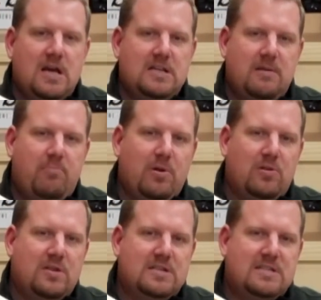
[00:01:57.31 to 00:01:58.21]
to
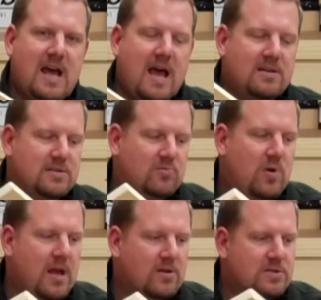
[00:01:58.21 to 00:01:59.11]
build the stiles and
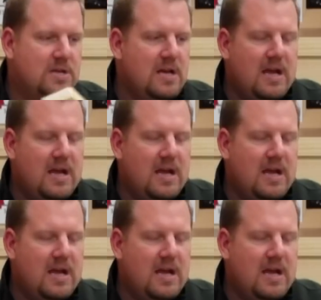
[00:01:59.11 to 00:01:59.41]
rails.